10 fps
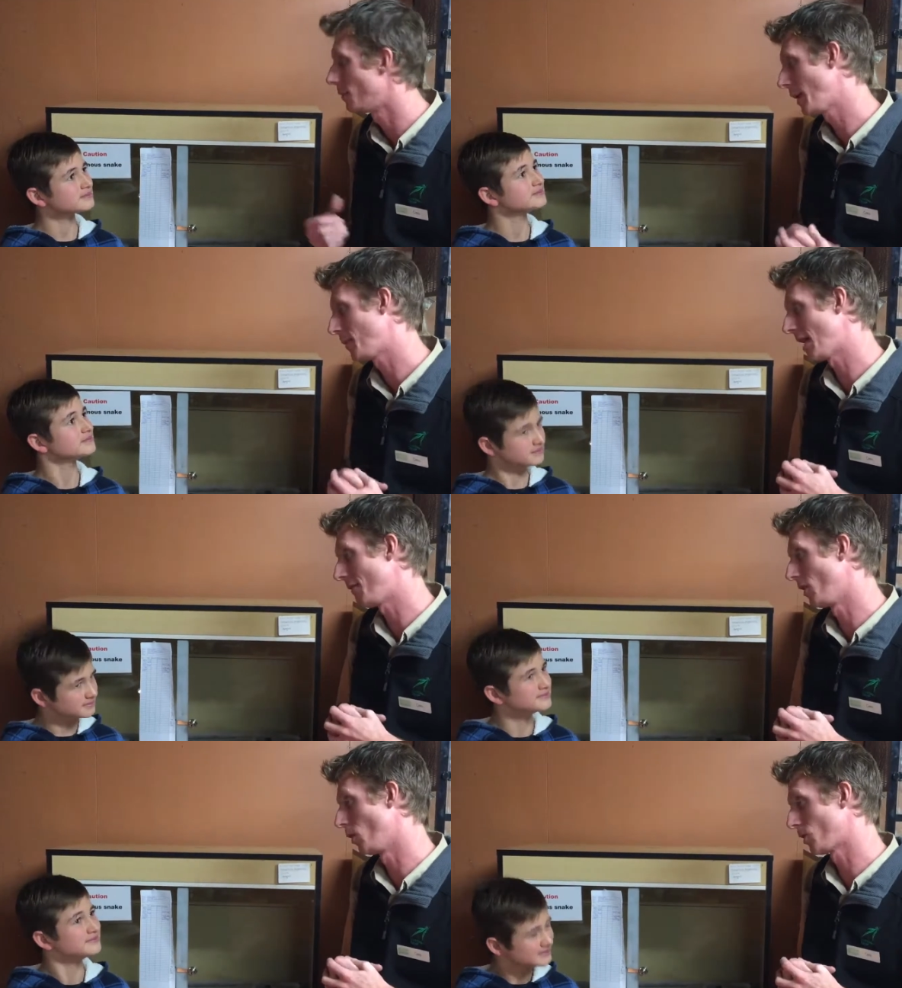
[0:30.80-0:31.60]
Speaker 1: that people
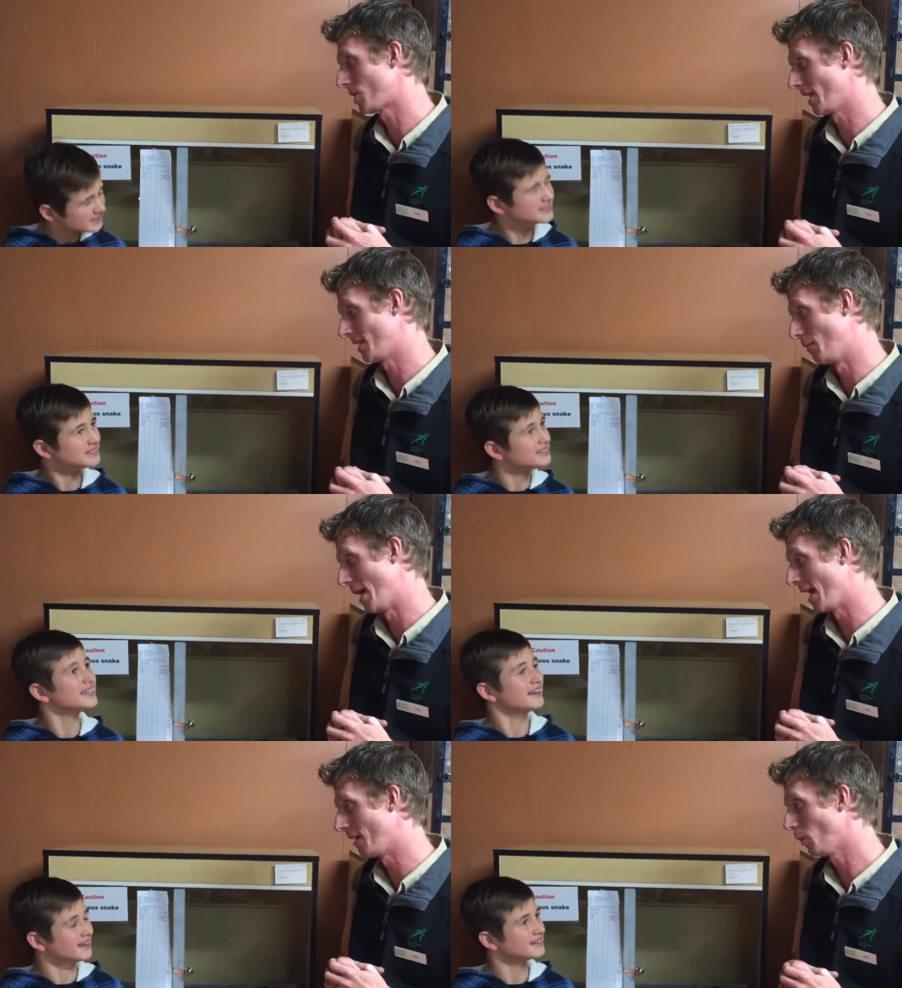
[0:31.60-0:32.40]
have that all snakes are
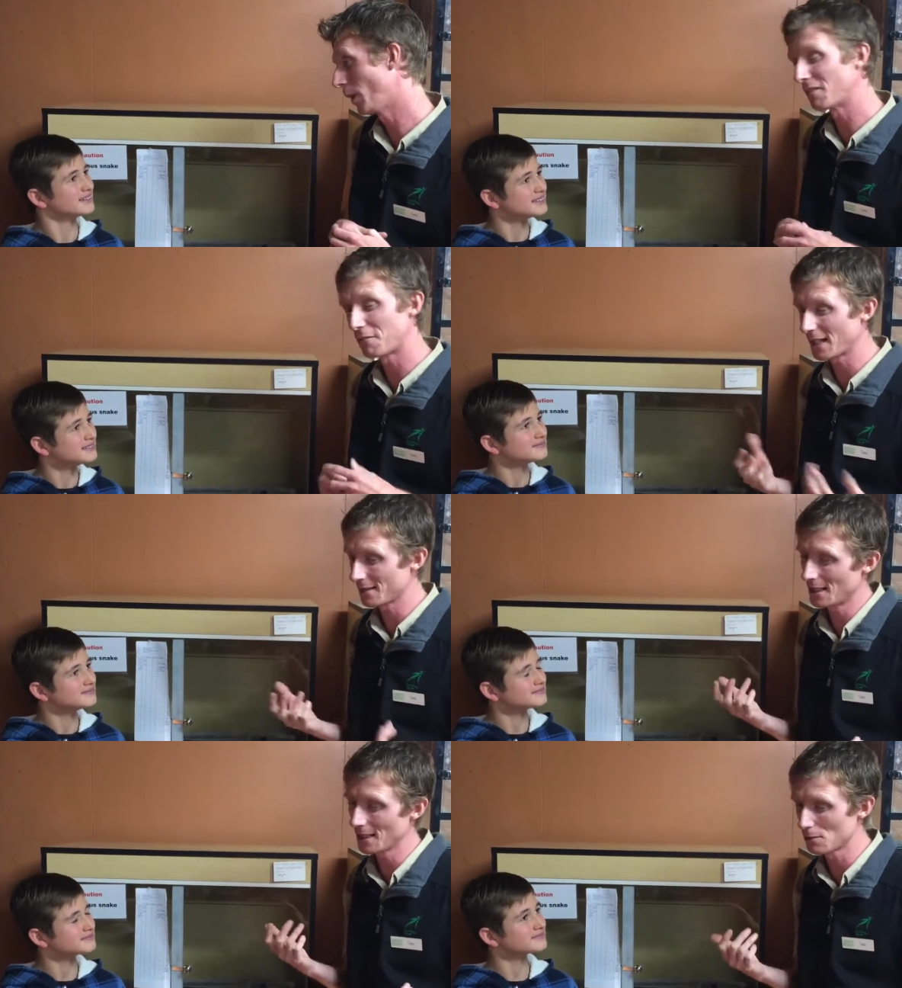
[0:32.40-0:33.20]
bad, yeah. when in
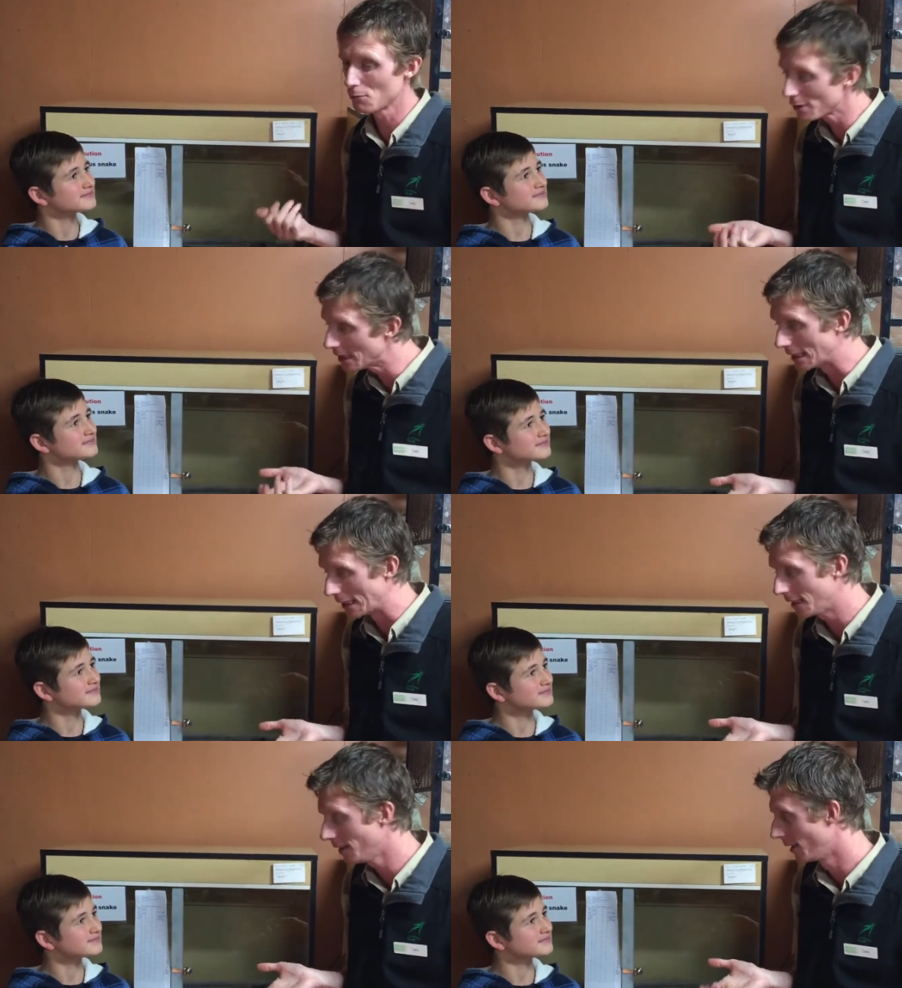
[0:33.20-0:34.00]
fact snakes are
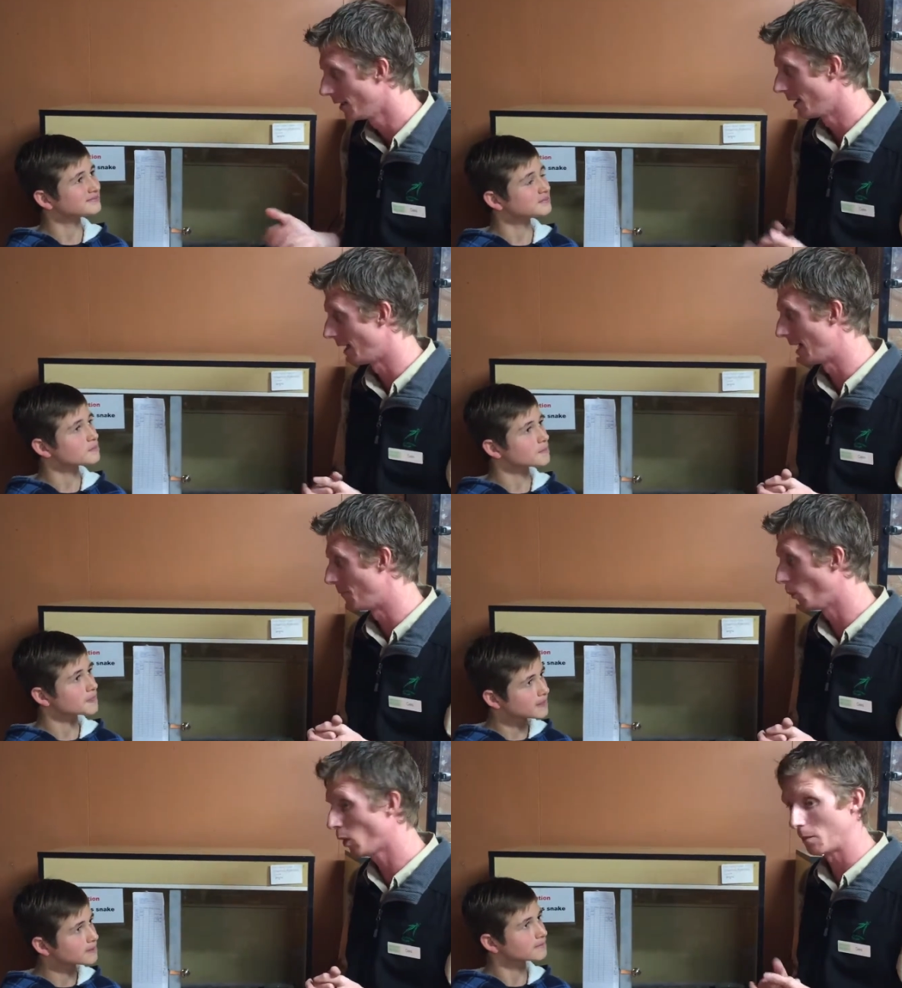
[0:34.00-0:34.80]
really
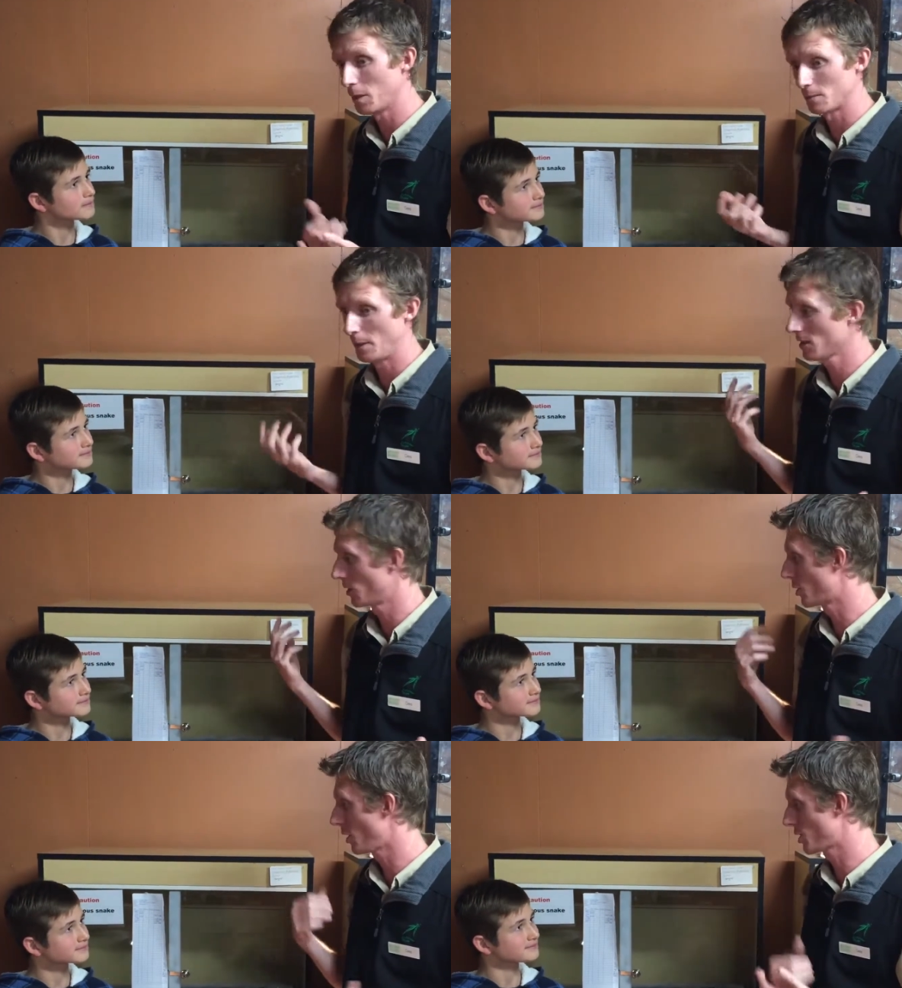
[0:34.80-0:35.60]
um, one of the best pest
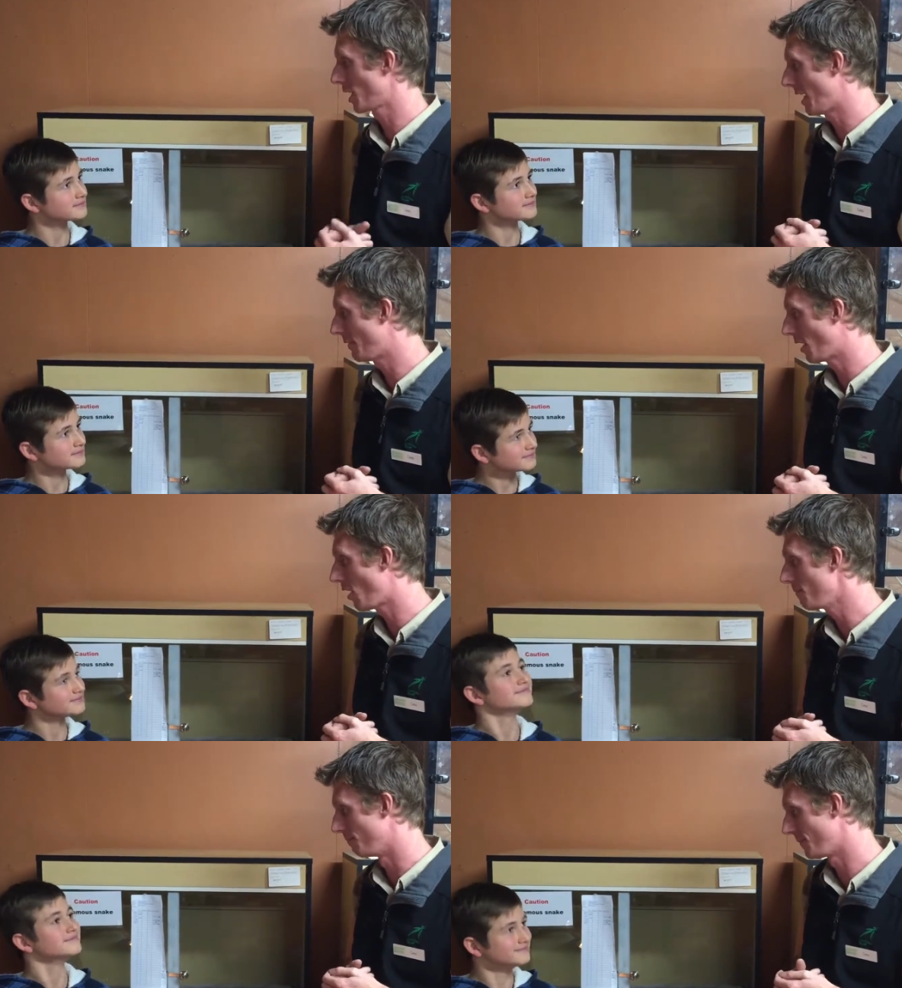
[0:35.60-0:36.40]
controls you can have at
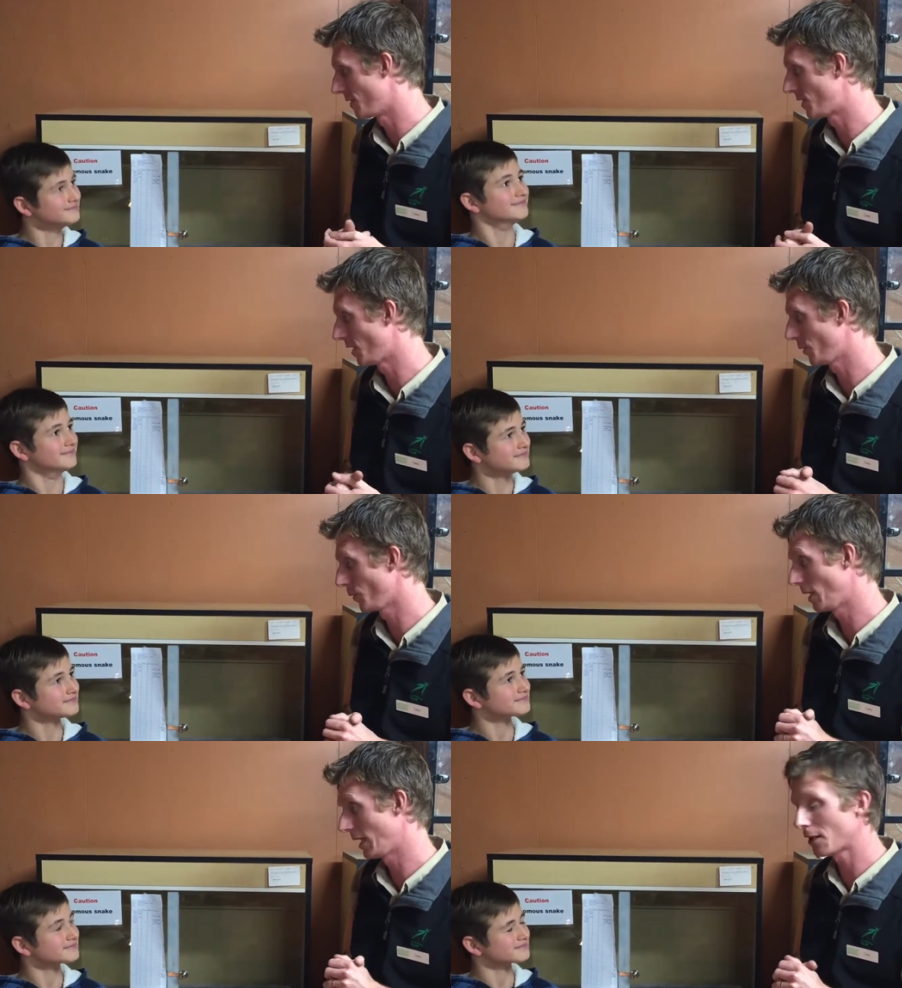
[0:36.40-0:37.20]
home. Mm. So
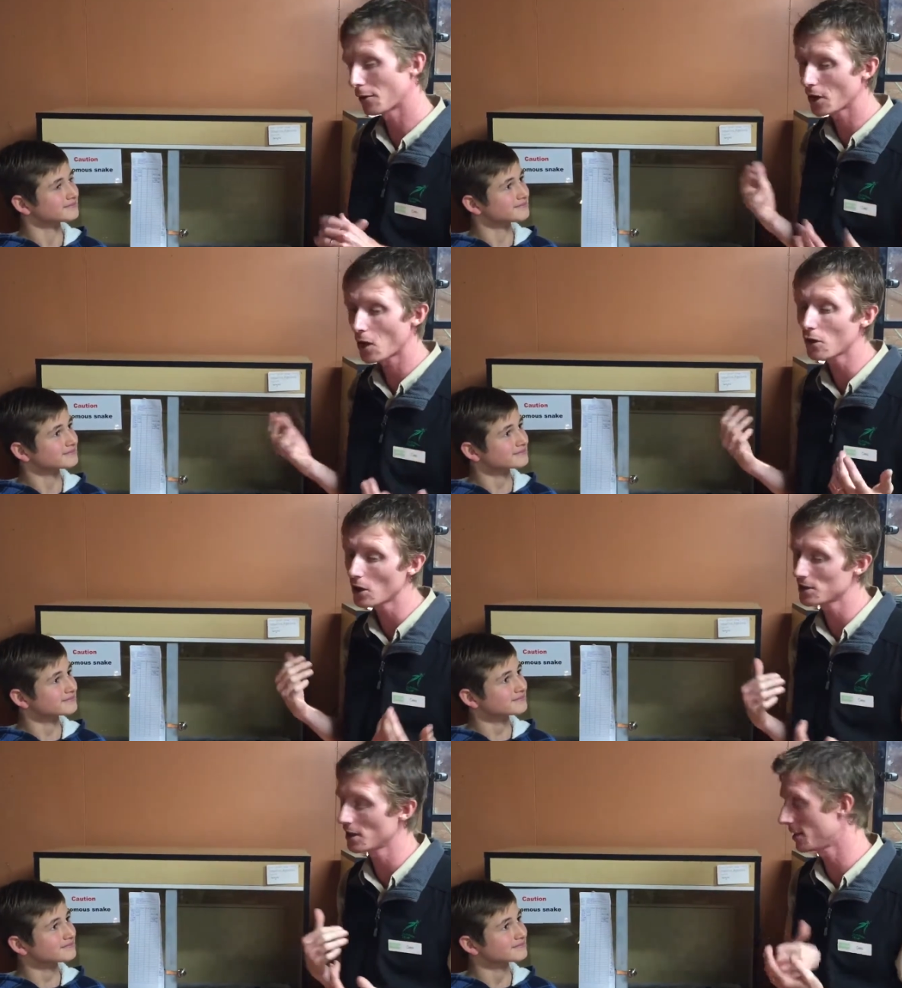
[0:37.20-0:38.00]
here on the Gold
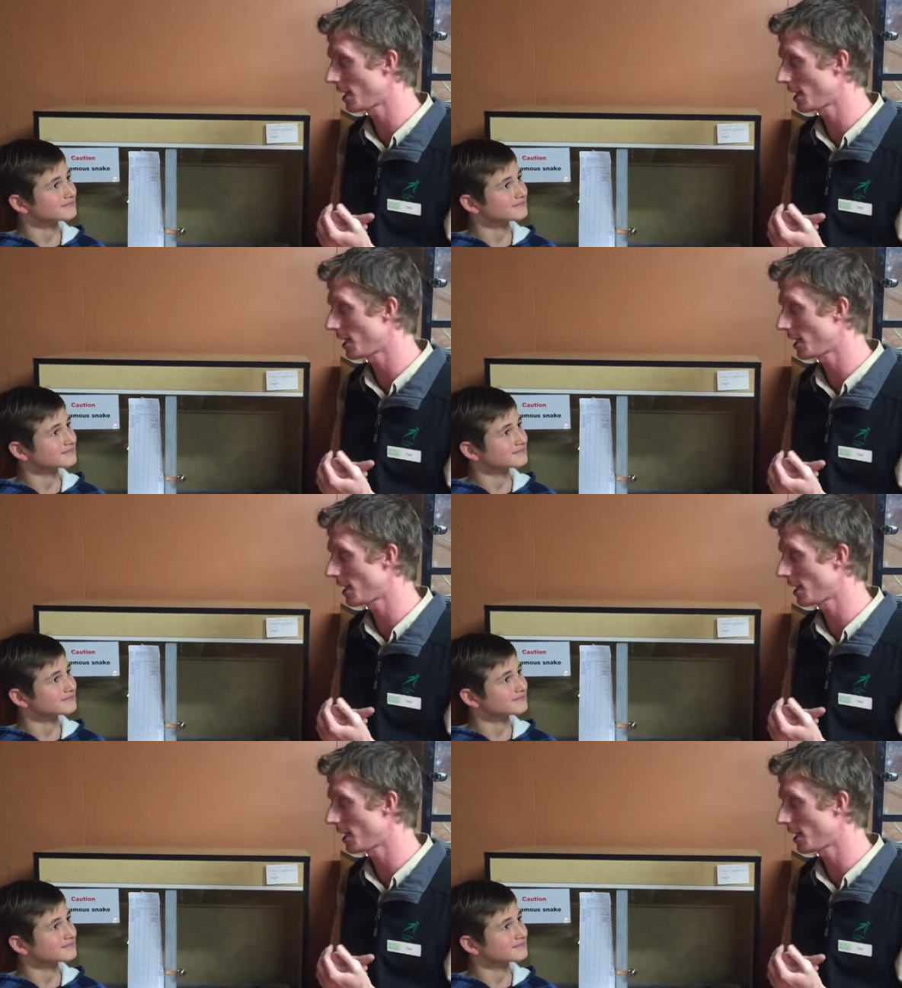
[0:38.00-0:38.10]
Coast, they